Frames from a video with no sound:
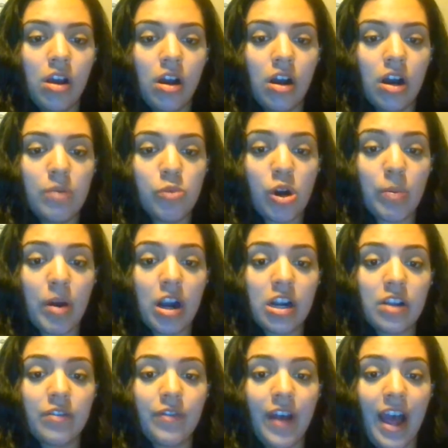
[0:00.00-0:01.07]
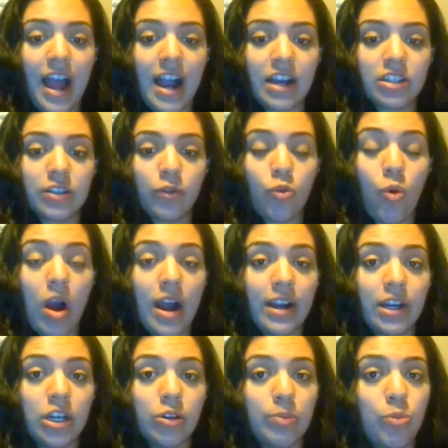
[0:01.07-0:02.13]
who are part of the active
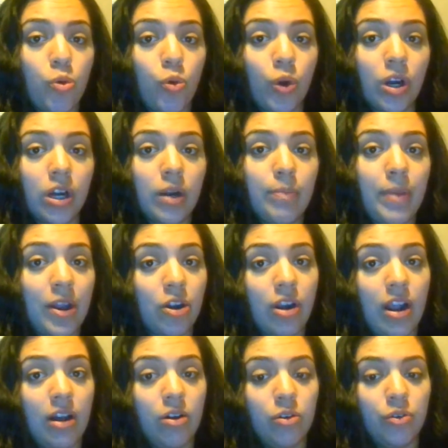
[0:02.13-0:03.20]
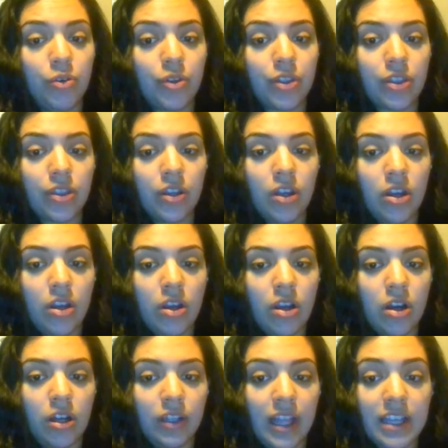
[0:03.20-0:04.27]
choir report better health,
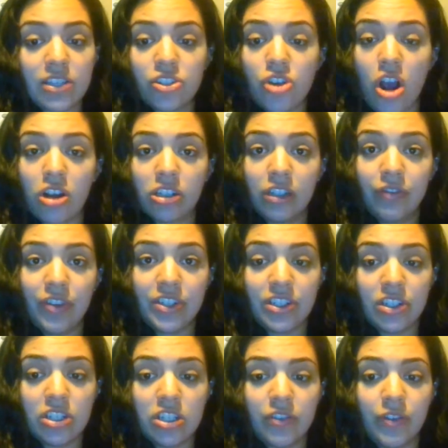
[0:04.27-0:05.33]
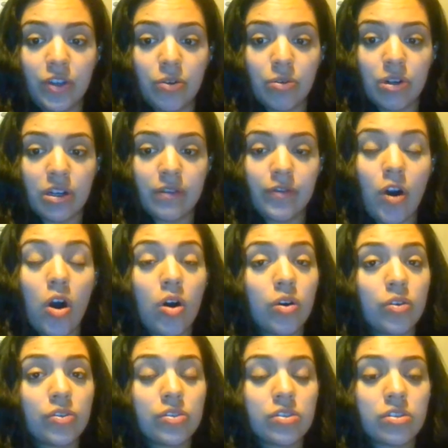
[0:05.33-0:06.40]
less doctor visits, fewer
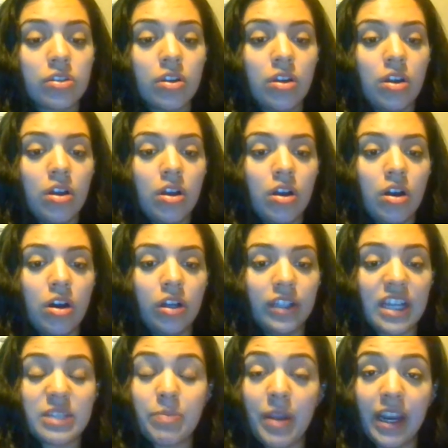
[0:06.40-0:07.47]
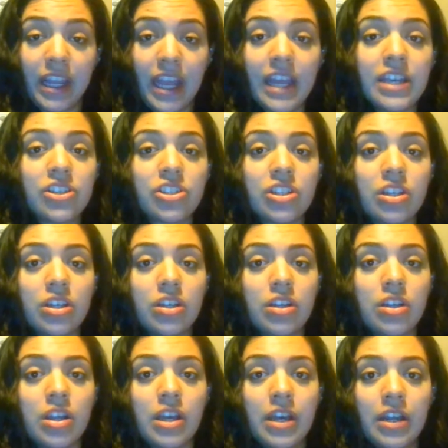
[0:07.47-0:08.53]
falls, less
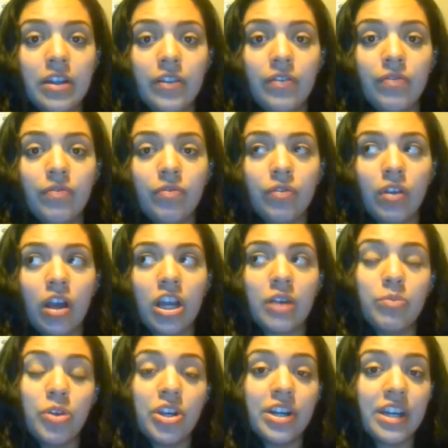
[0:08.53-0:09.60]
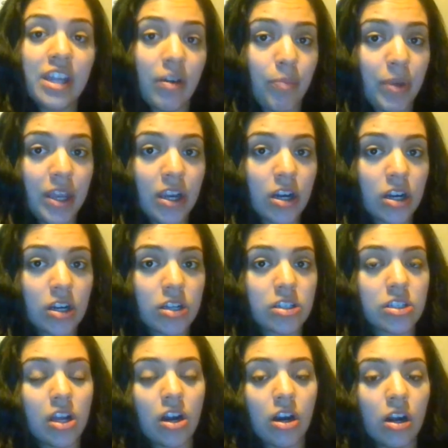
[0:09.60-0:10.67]
medication, and a community of
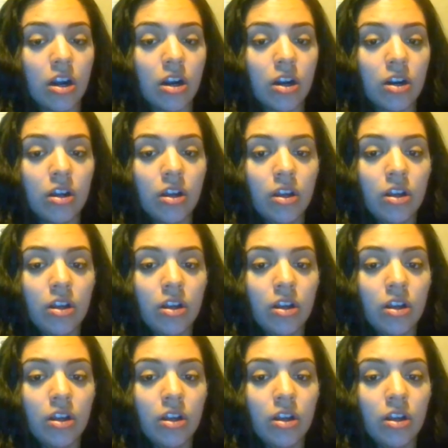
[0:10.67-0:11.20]
peers that are,